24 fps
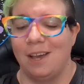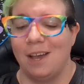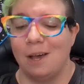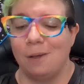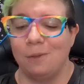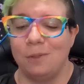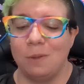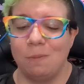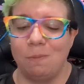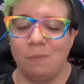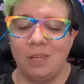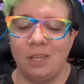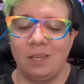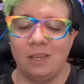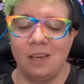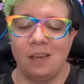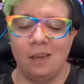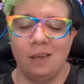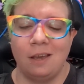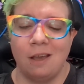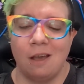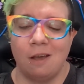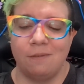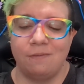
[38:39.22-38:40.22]
How the
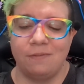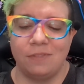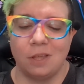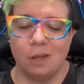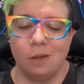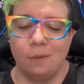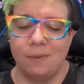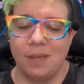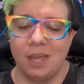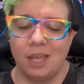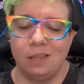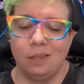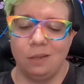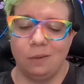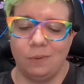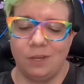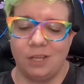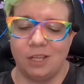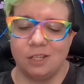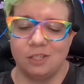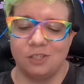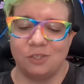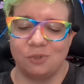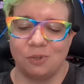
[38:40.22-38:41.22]
Making of Thelma and
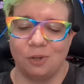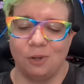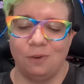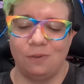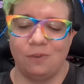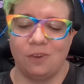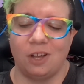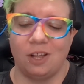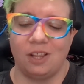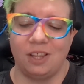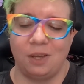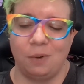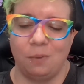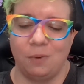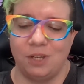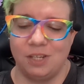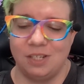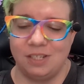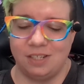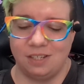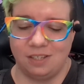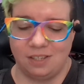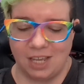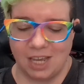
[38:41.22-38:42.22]
Louise Drove
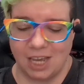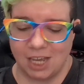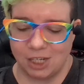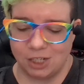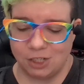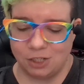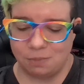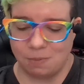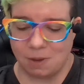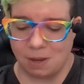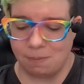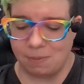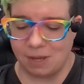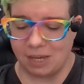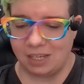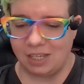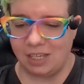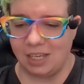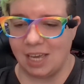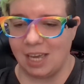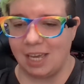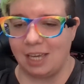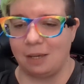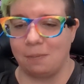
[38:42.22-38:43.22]
Hollywood to the Edge by
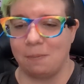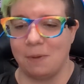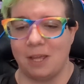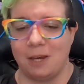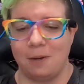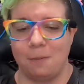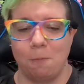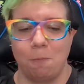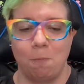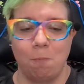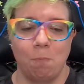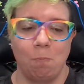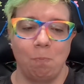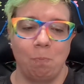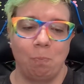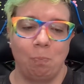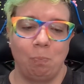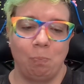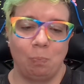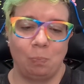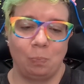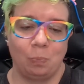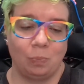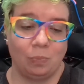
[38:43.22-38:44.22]
Becky Aikman.
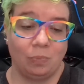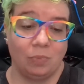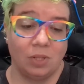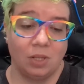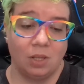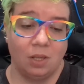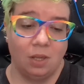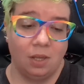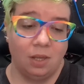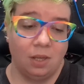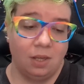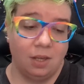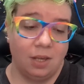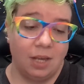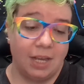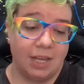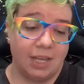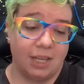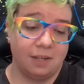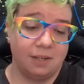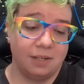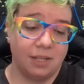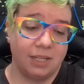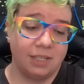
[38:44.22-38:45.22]

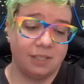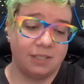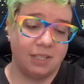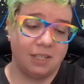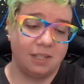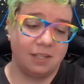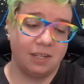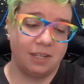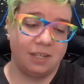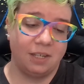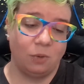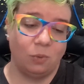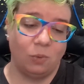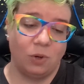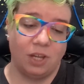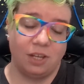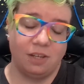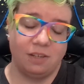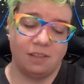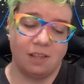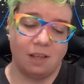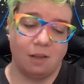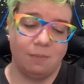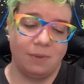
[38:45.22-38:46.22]
In
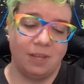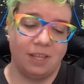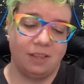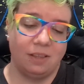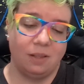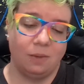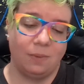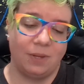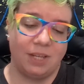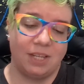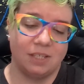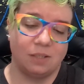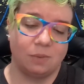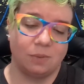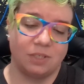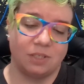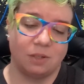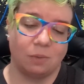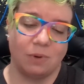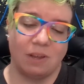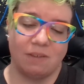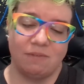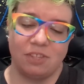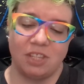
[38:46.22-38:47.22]
1991, Thelma and Louise
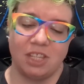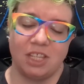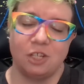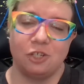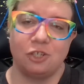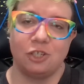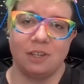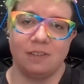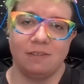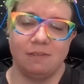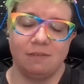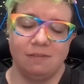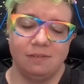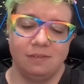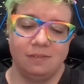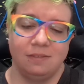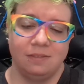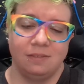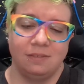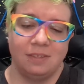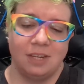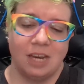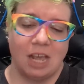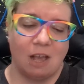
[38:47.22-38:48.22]
was a revelation,
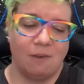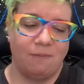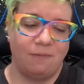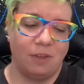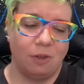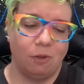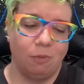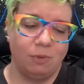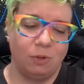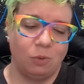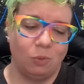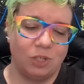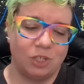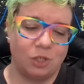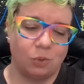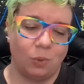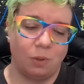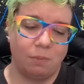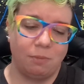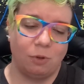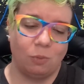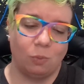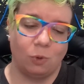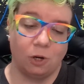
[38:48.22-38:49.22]
a film in which
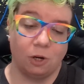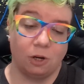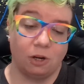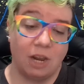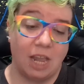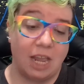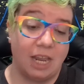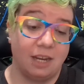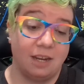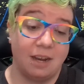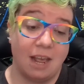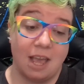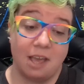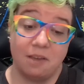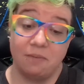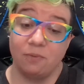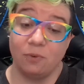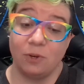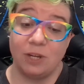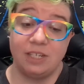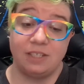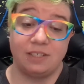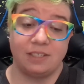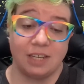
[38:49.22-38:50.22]
women were, in
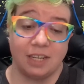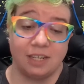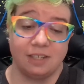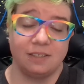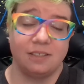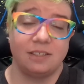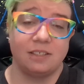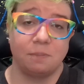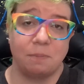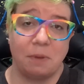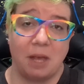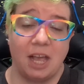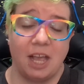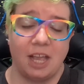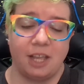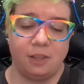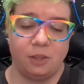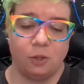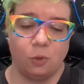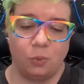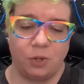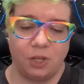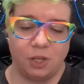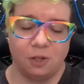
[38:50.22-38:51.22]
every sense,
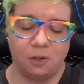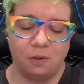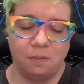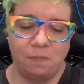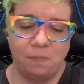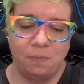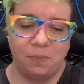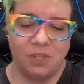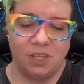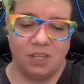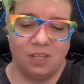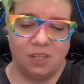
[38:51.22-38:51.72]
behind the wheel.